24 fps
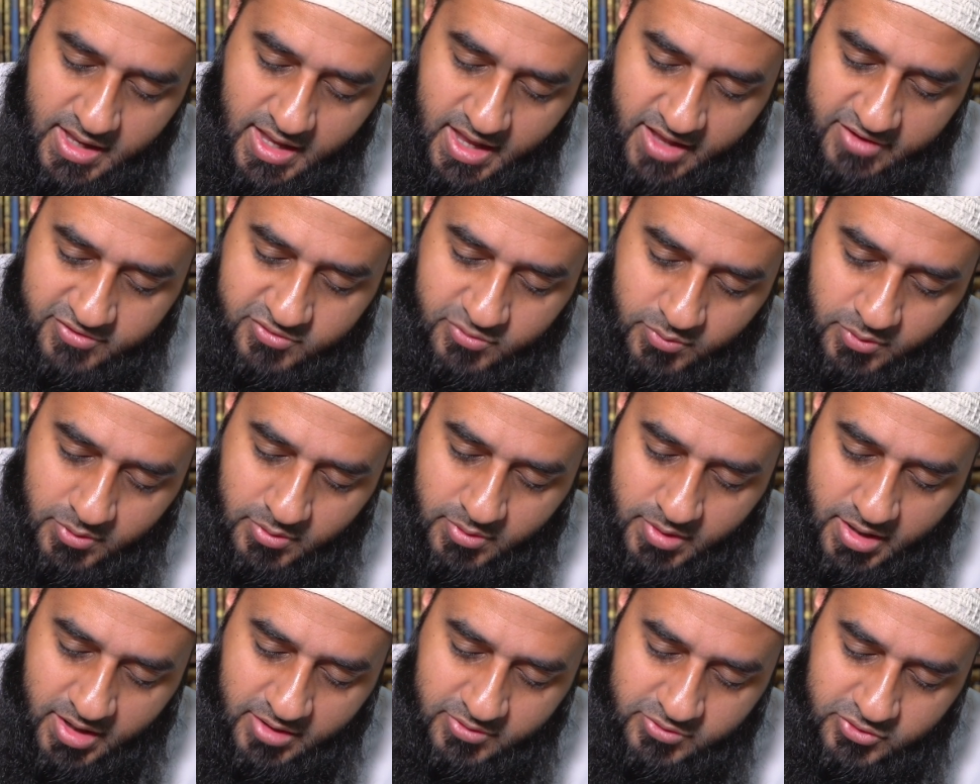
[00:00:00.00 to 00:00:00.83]
And so
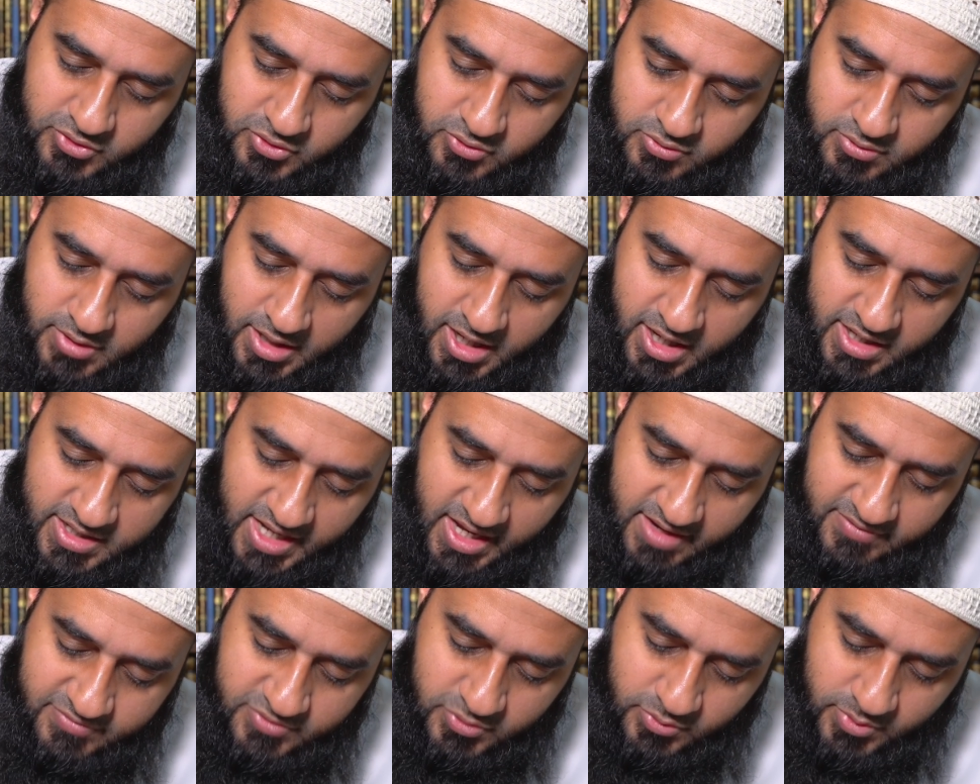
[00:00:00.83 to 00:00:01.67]
what I would do, I'd
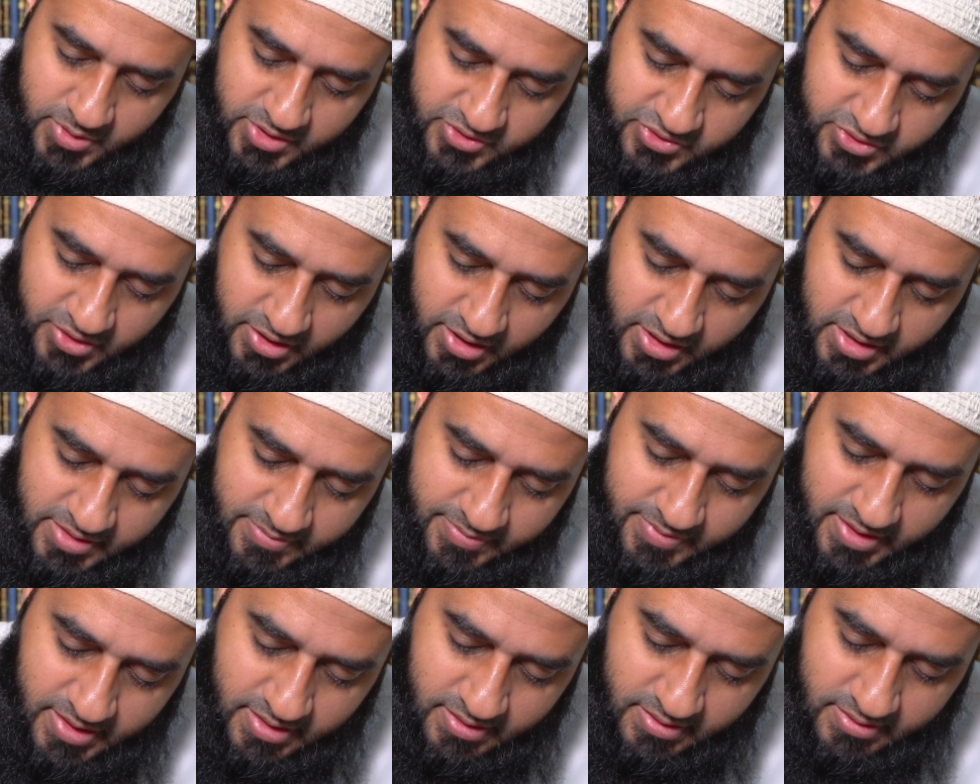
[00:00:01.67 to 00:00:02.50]
have the word
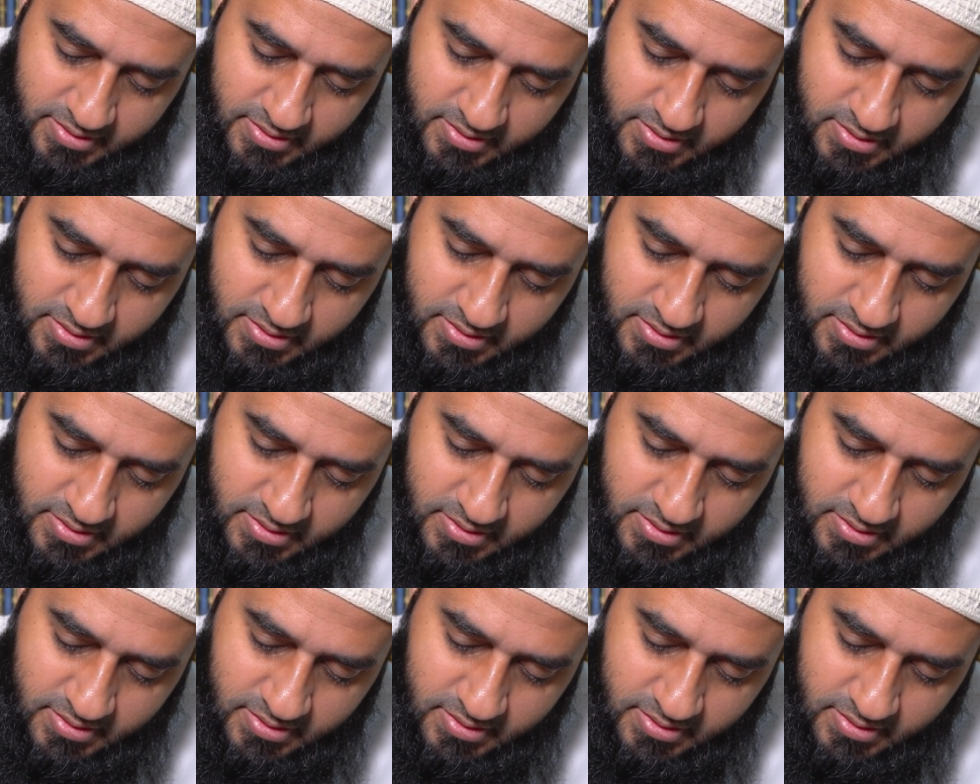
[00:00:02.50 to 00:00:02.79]
talib here.